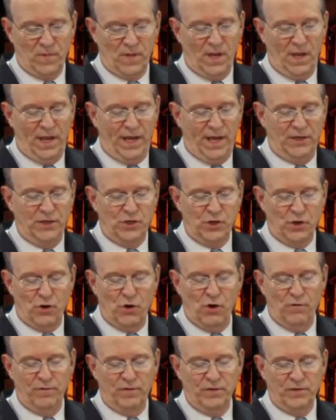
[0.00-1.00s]
And
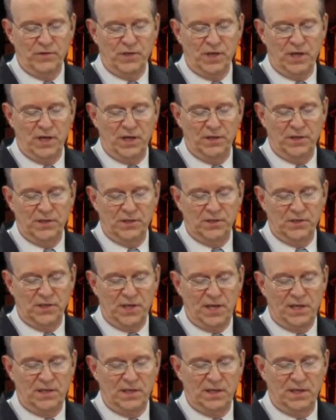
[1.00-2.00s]
Jehovah said unto
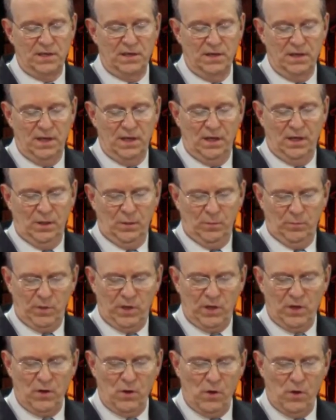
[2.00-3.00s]
Satan,
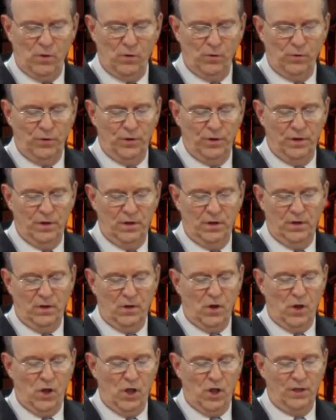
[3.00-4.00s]
"Behold,
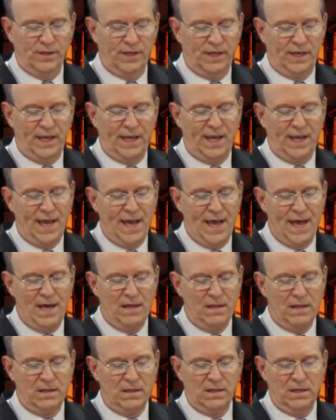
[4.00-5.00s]
all that he
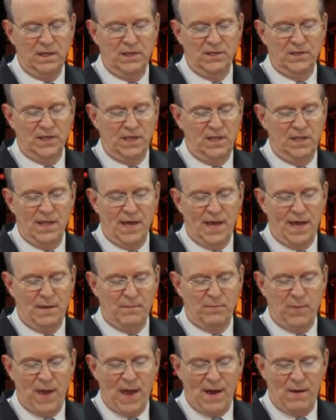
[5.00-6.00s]
hath is in thy
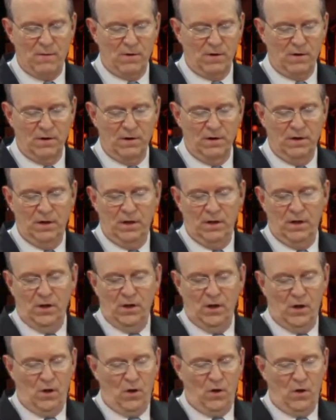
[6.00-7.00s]
power,
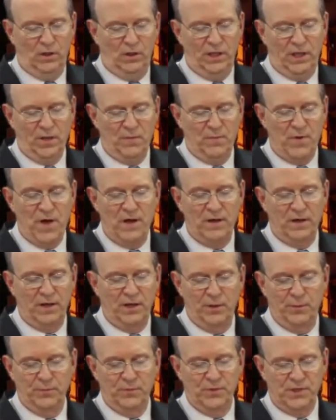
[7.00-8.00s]
only upon
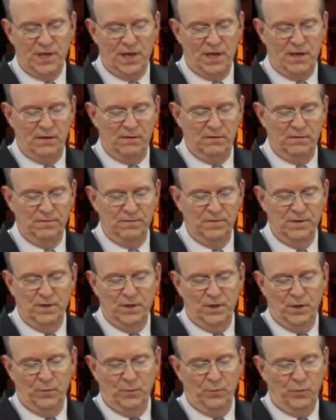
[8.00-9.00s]
himself
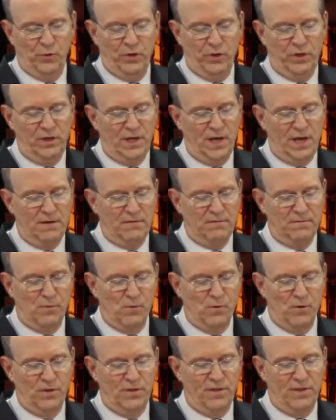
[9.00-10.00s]
put not
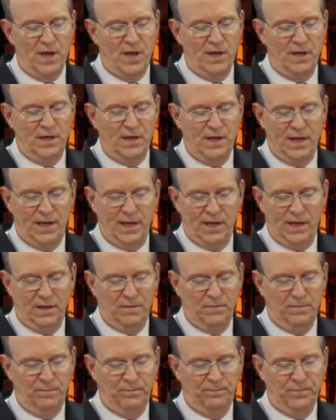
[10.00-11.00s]
forth thine hand."
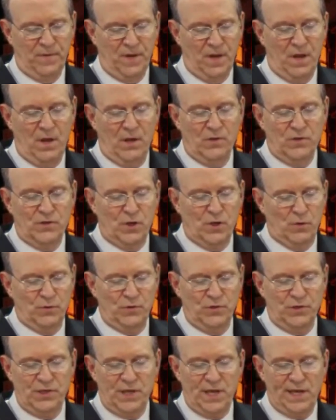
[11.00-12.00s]
So
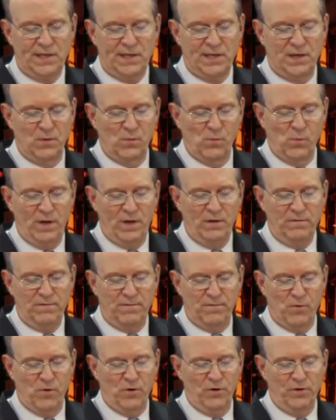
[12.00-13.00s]
Satan went
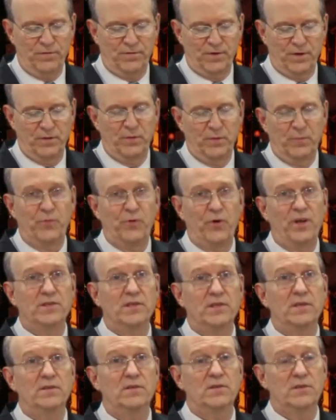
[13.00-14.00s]
forth from the
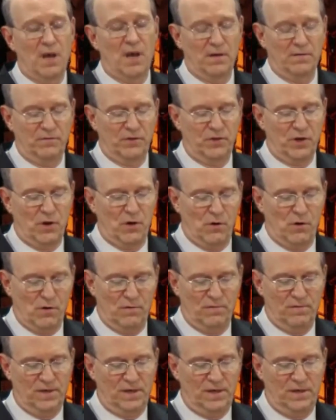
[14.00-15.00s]
presence of
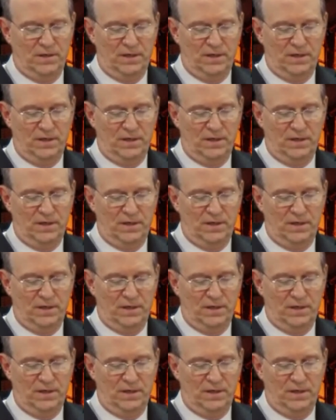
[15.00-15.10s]
Jehovah.